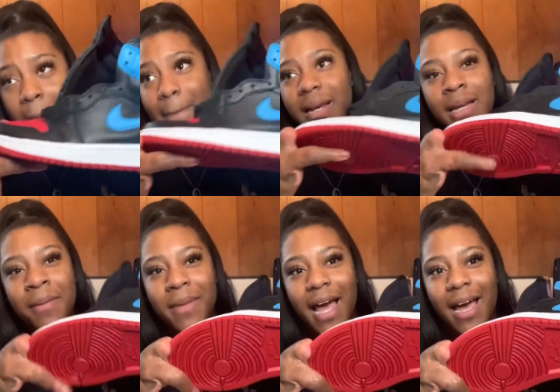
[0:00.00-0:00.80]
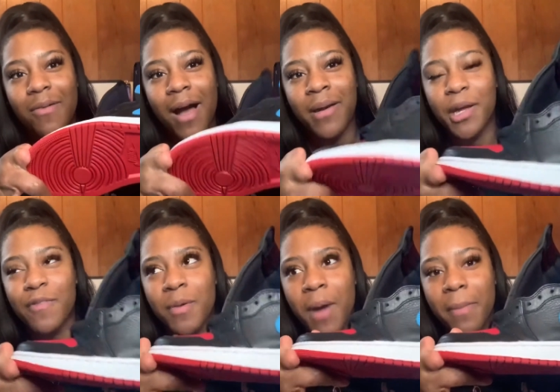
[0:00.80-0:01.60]
but then i'm like why would i give
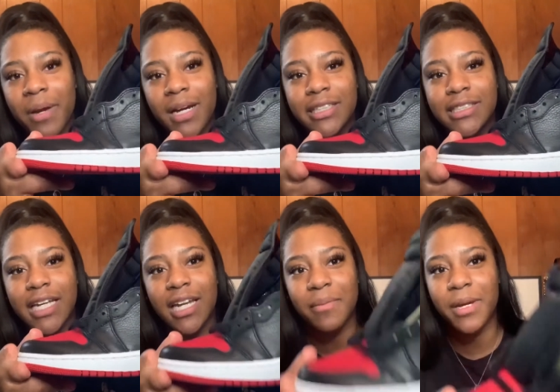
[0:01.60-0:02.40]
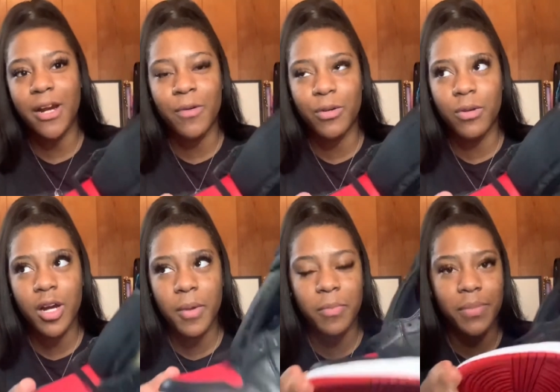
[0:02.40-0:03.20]
her my pair because then the minute i want to wear
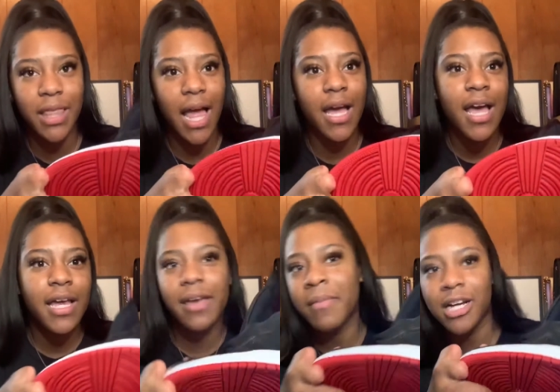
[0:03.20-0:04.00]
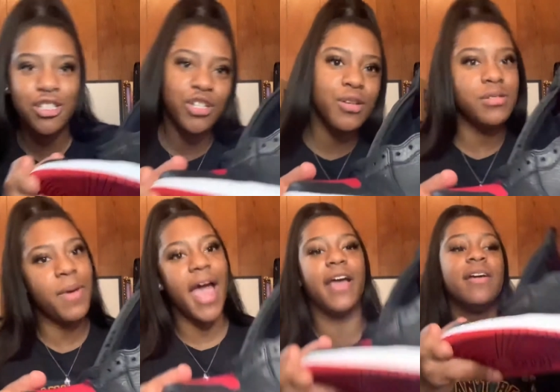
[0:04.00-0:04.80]
them i'm gonna be like get my shoes
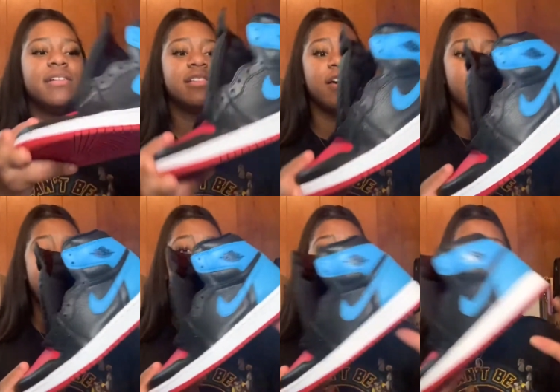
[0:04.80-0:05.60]
back so i actually